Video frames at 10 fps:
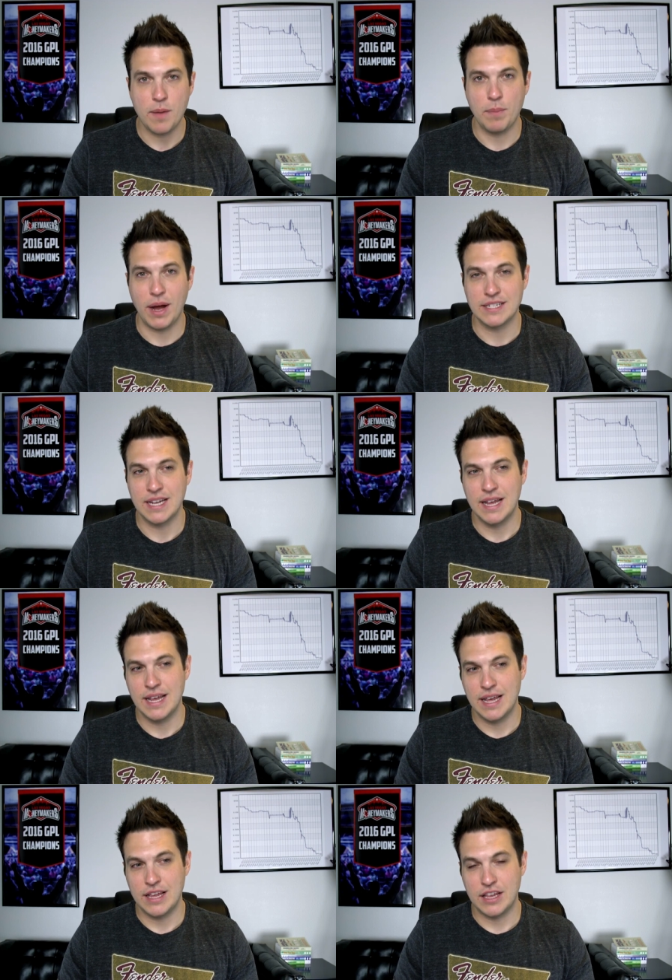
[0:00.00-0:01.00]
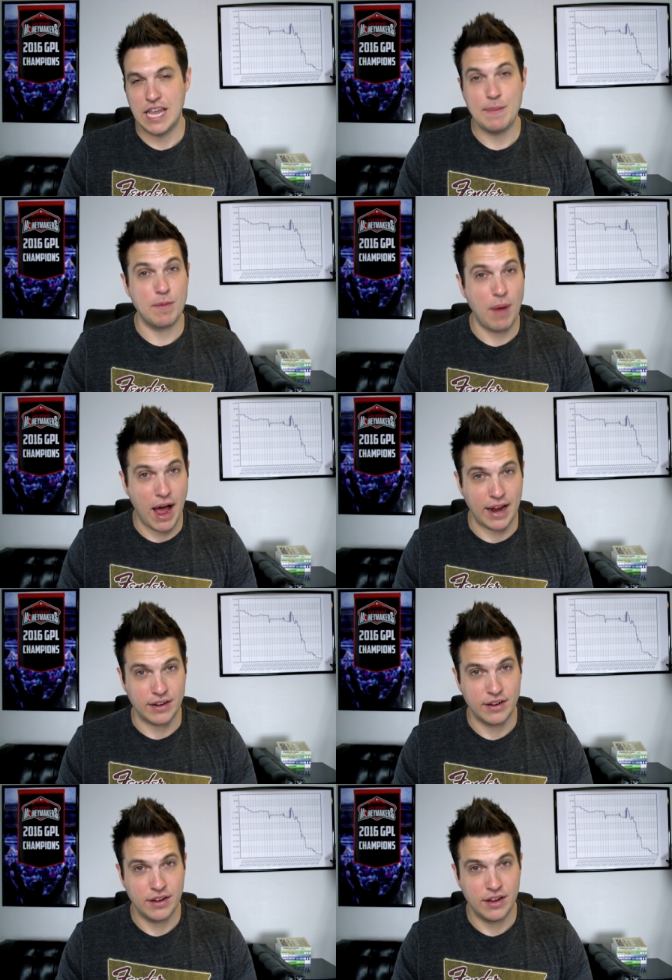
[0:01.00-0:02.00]
But keep in
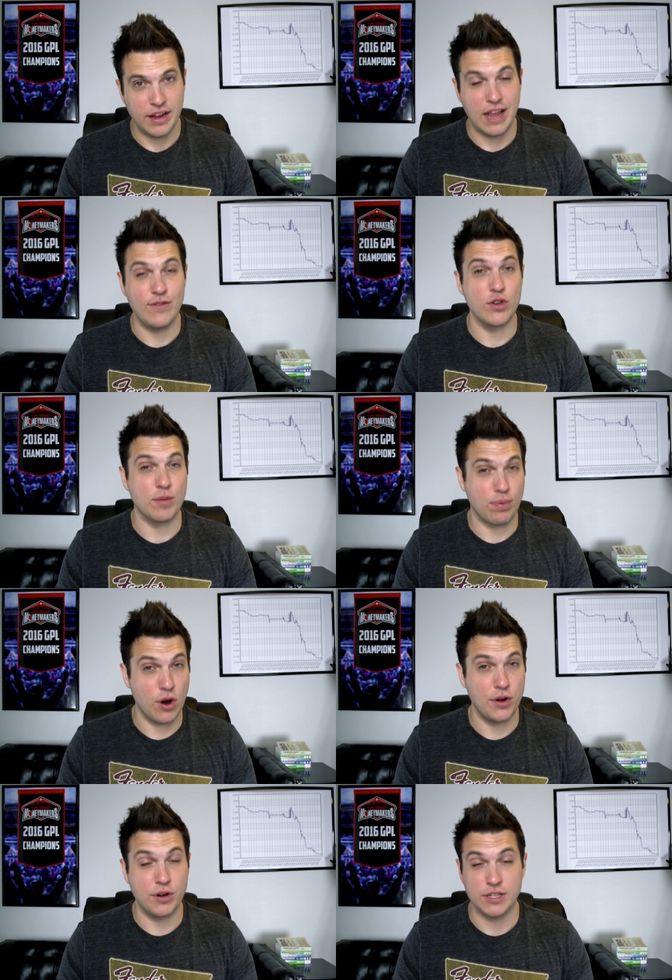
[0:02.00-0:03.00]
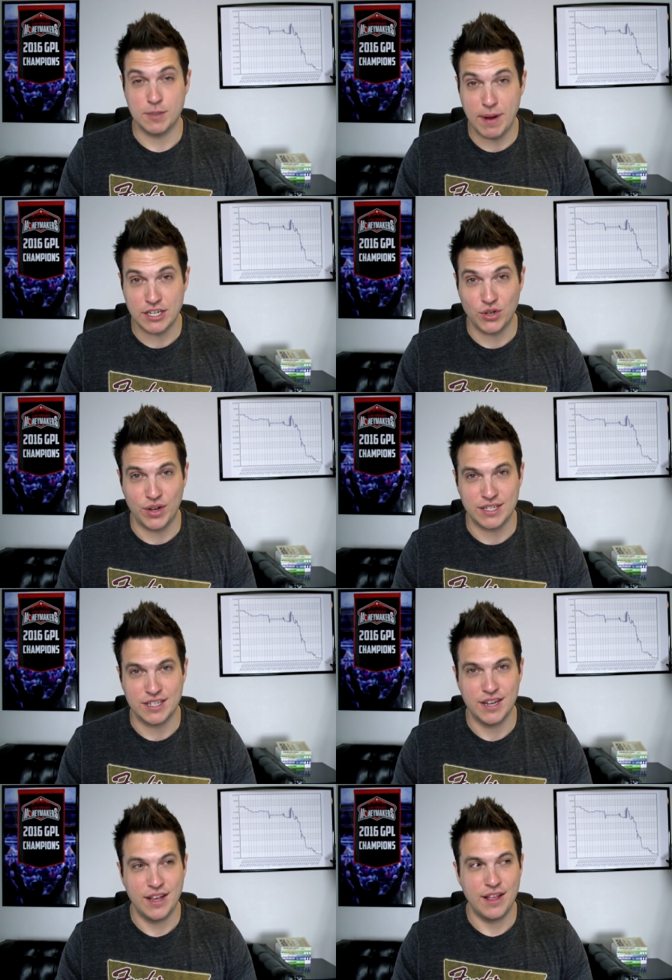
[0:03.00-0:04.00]
mind, if you're the pro and you're the
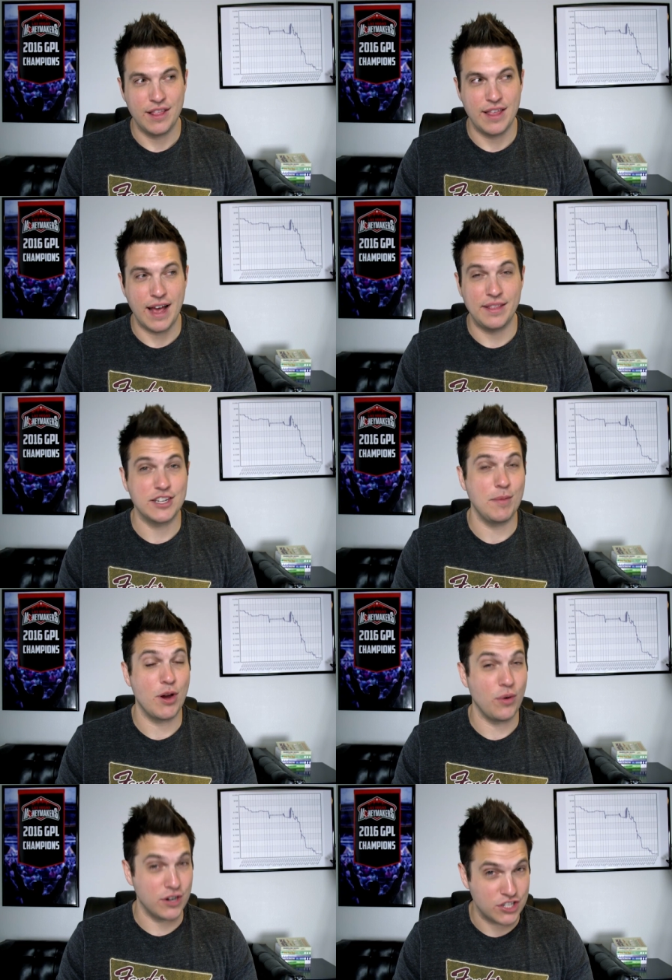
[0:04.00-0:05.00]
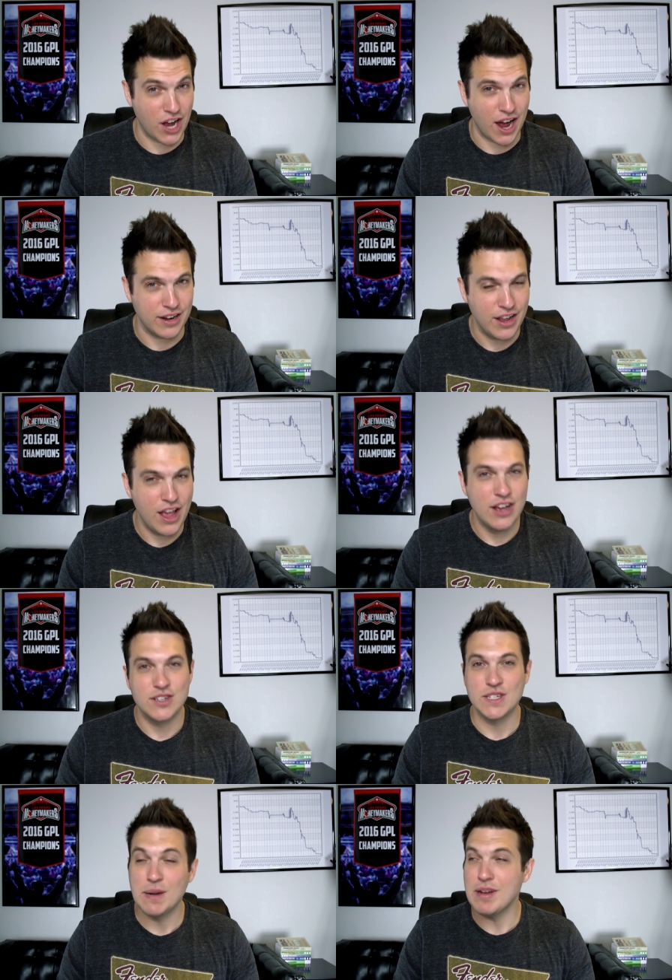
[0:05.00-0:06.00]
specialist, that this could be your only shot.
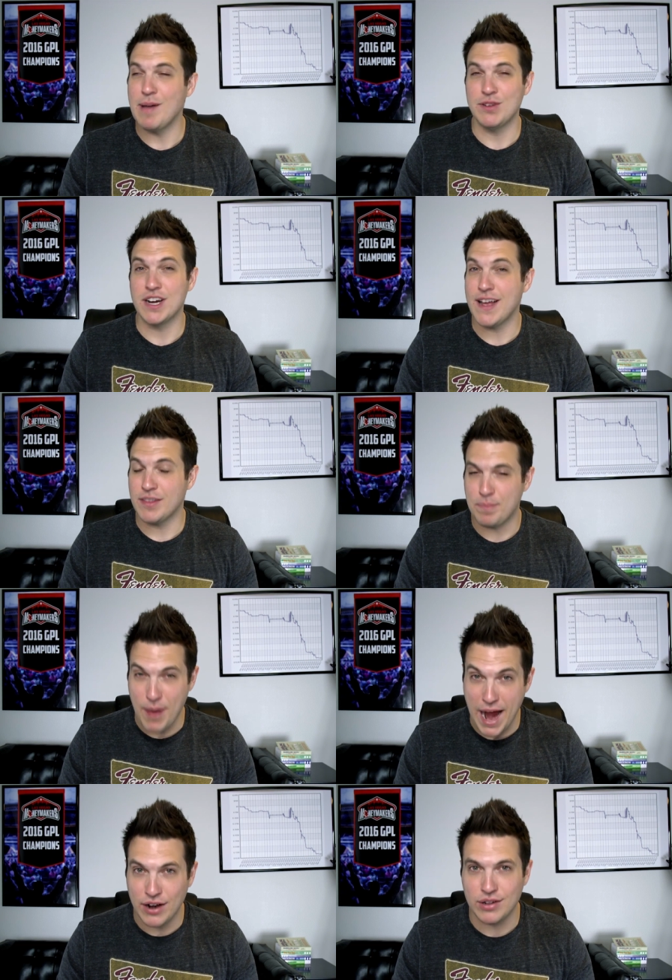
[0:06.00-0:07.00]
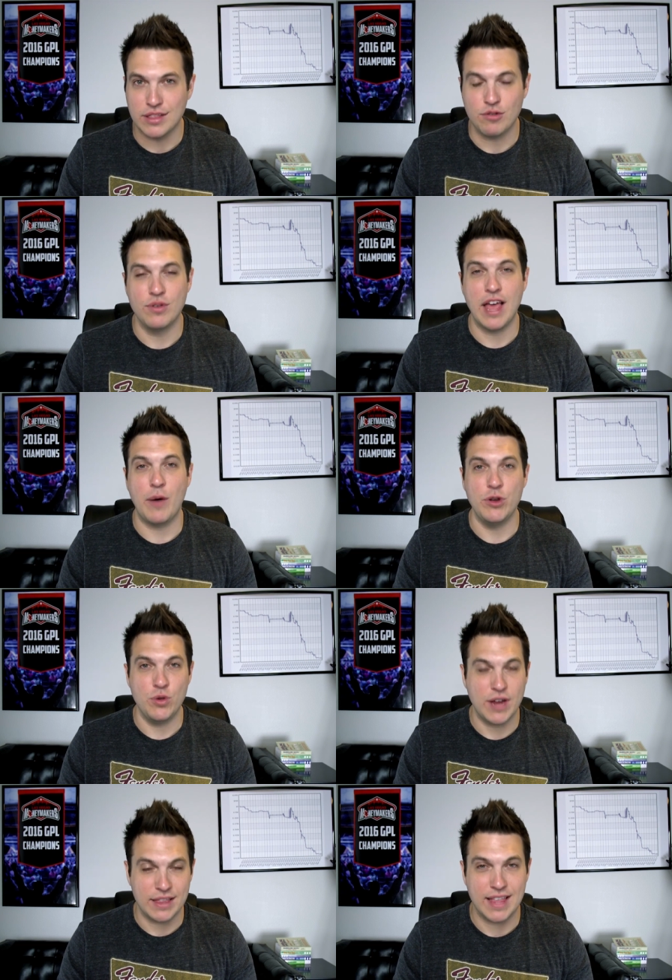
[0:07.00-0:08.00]
So sometimes you're going to have to battle through that when
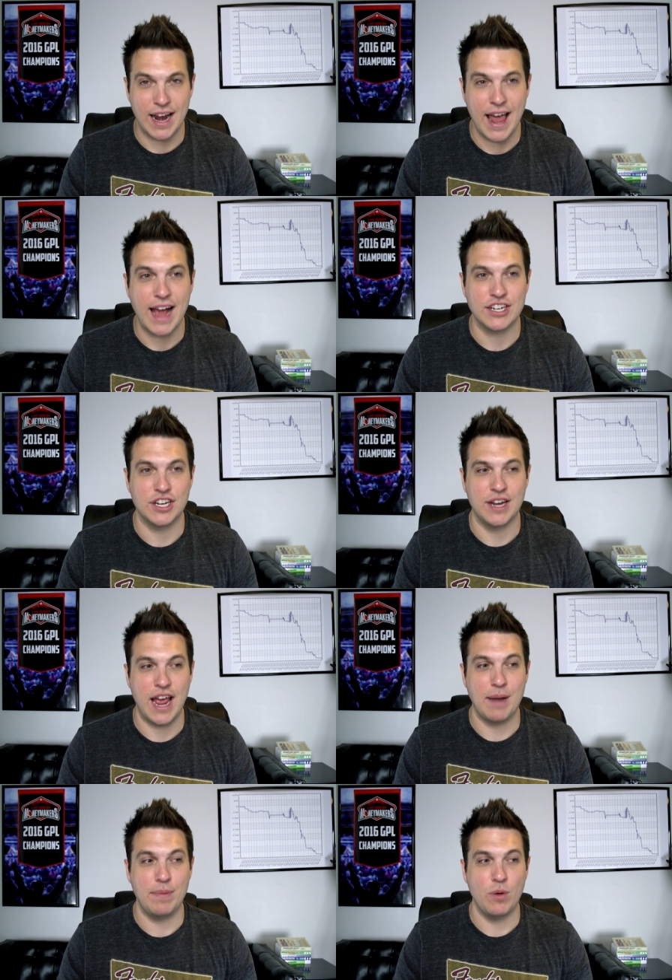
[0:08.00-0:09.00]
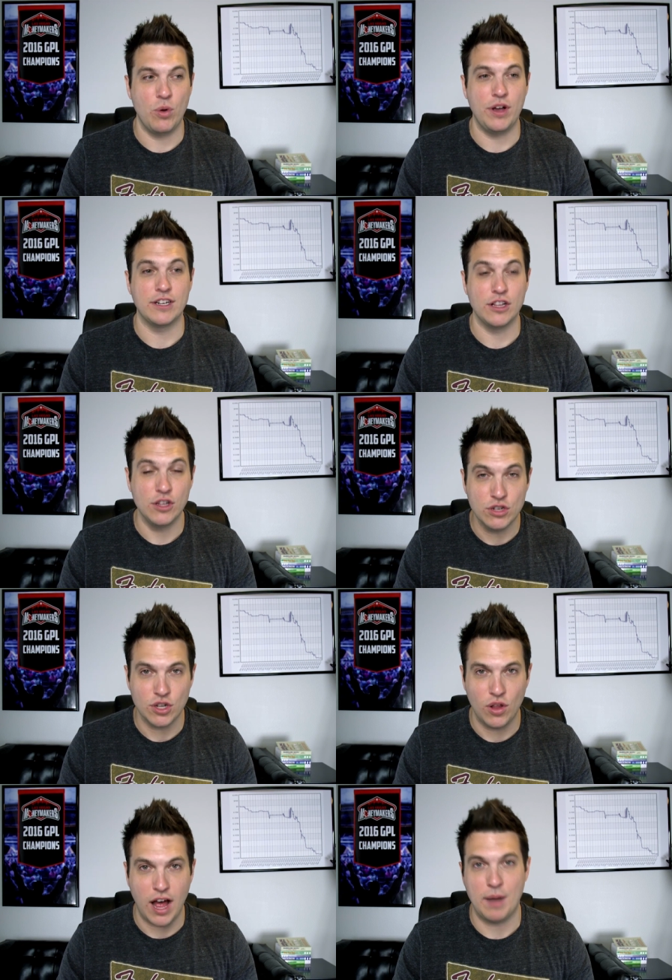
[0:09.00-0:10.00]
you get that action and be willing to lose
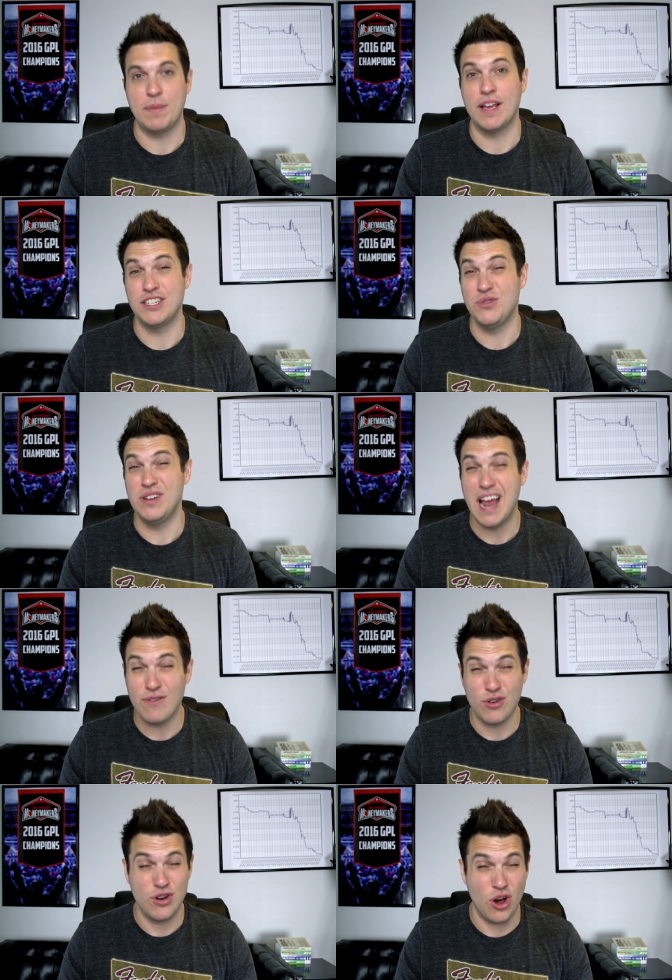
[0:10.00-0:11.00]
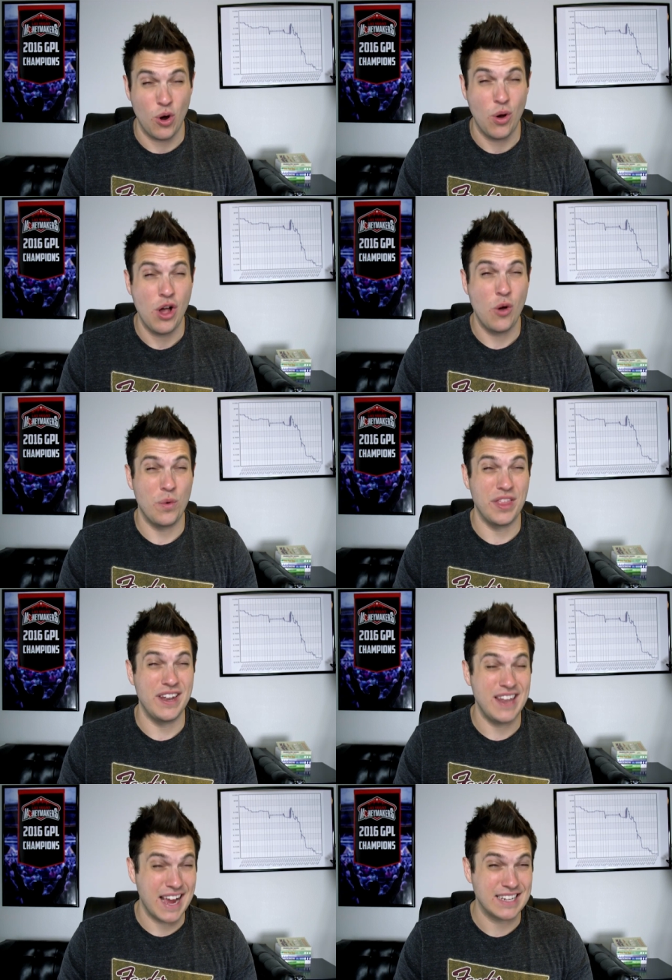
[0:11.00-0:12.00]
a lot because you never know when the
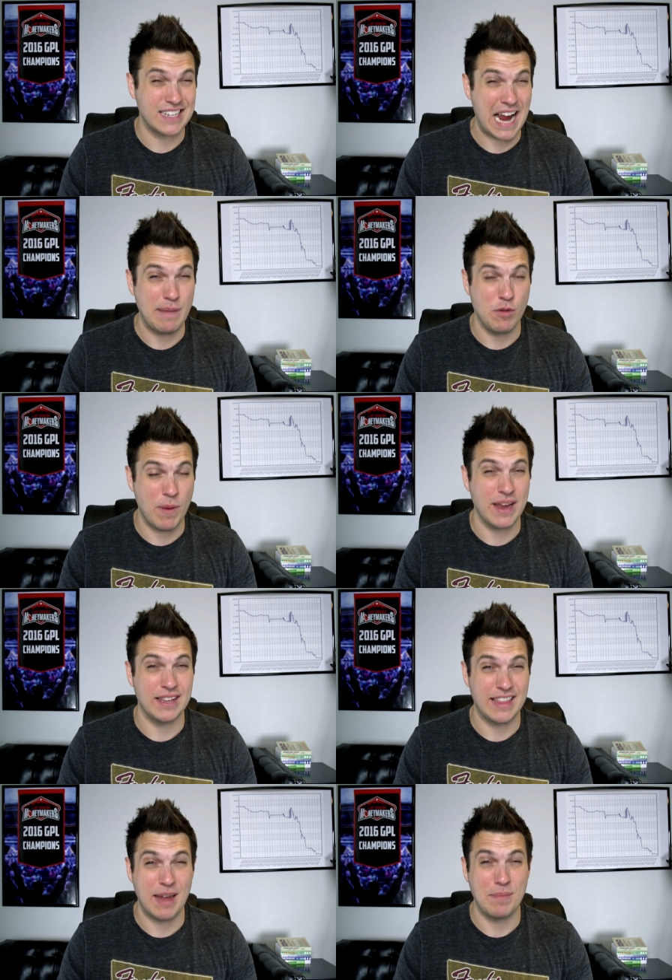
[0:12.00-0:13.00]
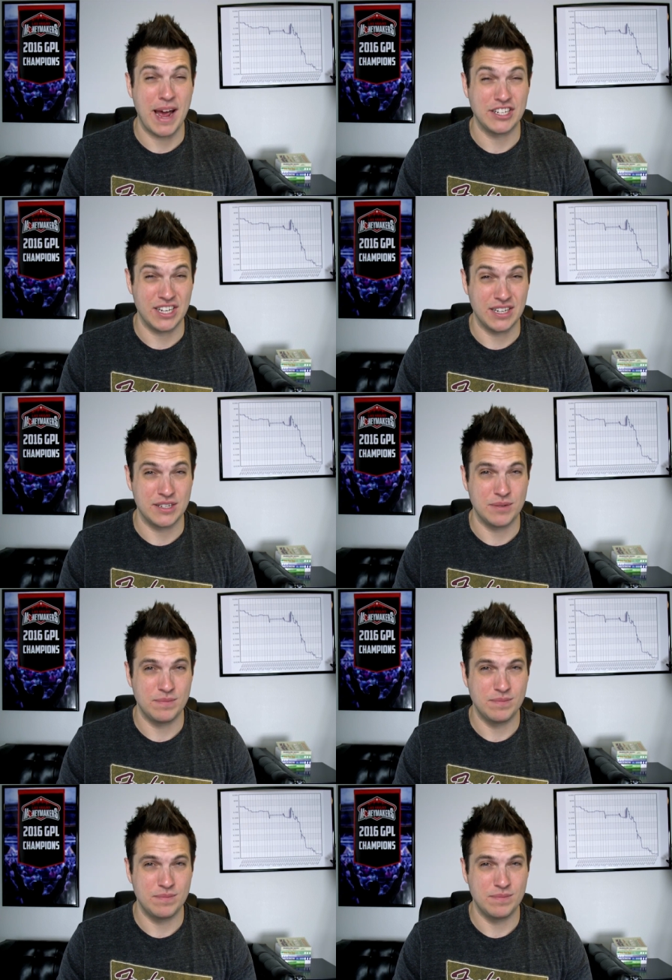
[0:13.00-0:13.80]
next time you might get that match is.